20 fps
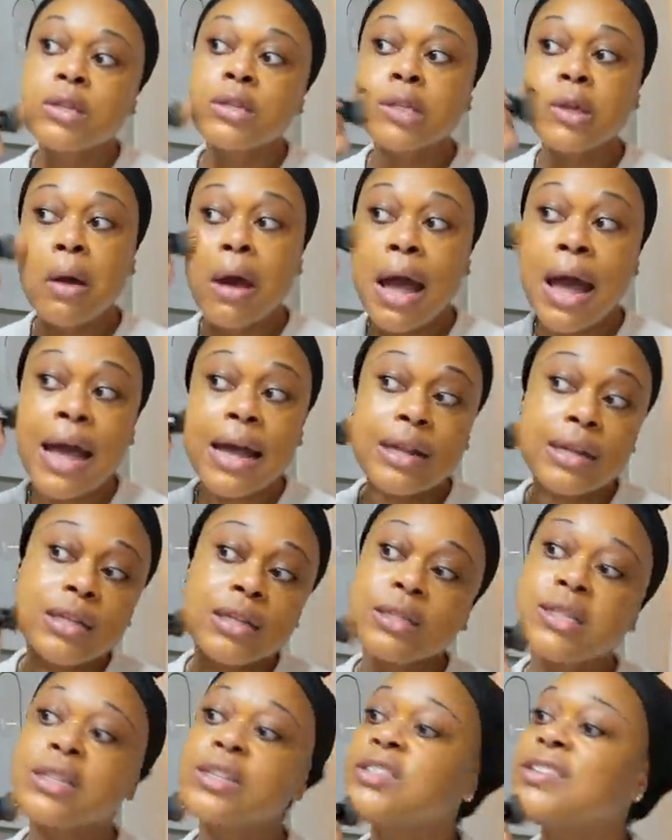So I highly
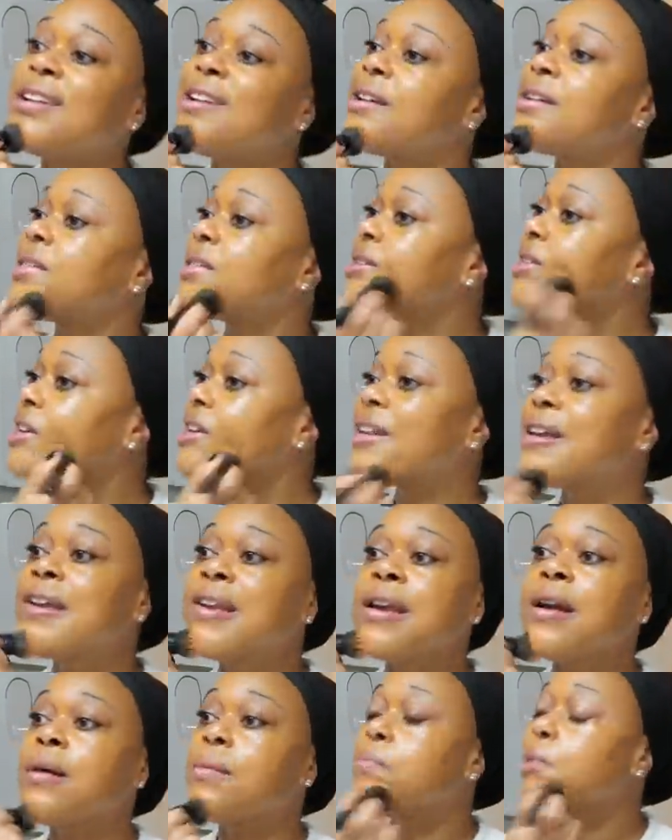suggest
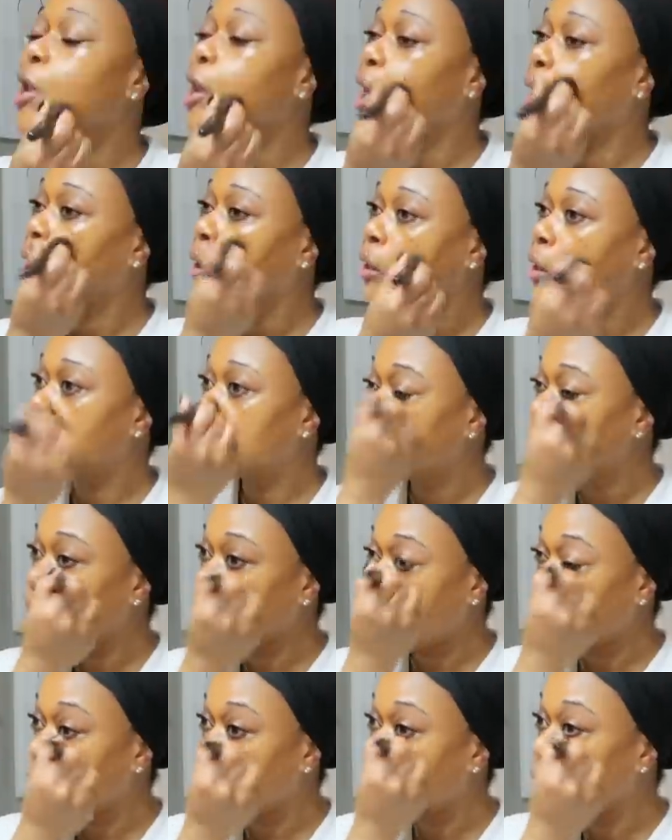getting a
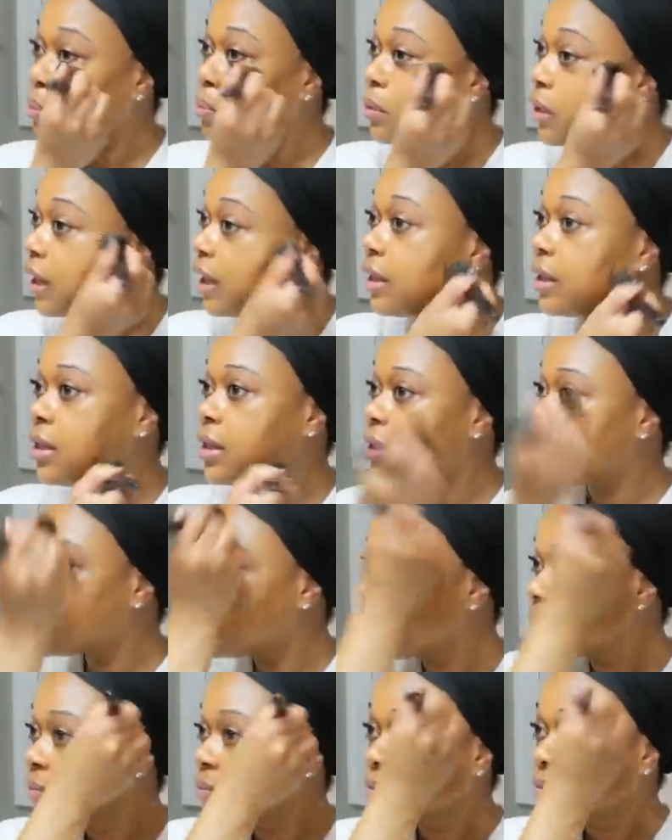playlist, a good
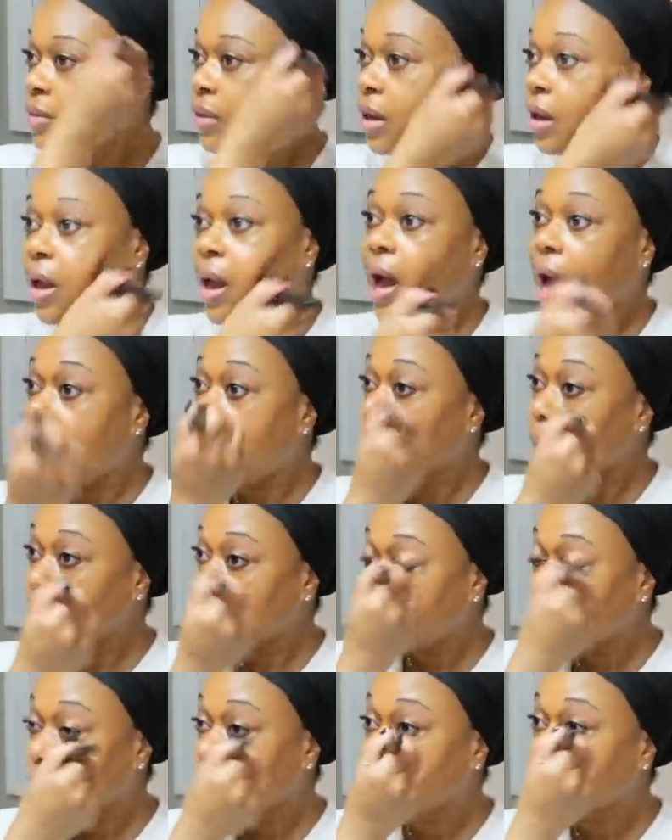playlist. I don't
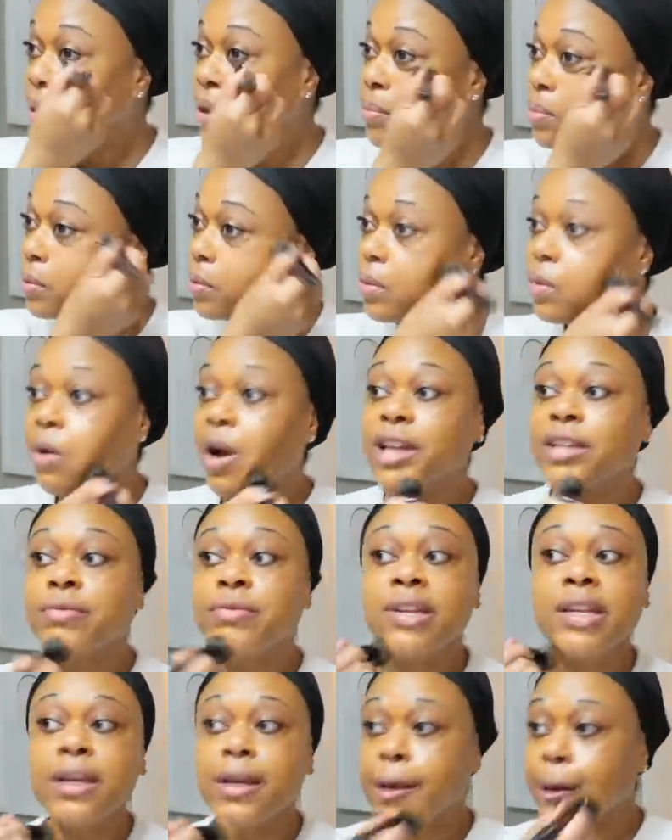know how people watch
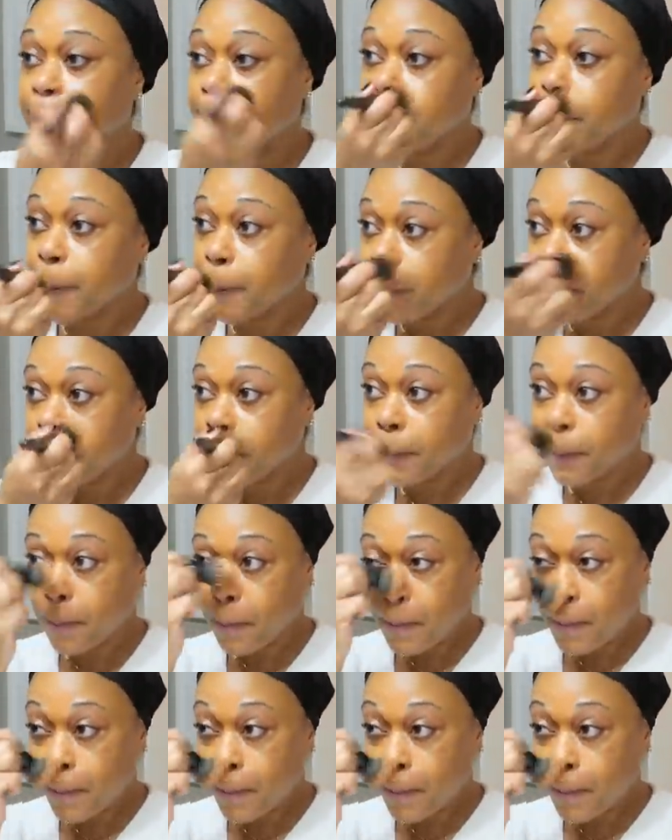videos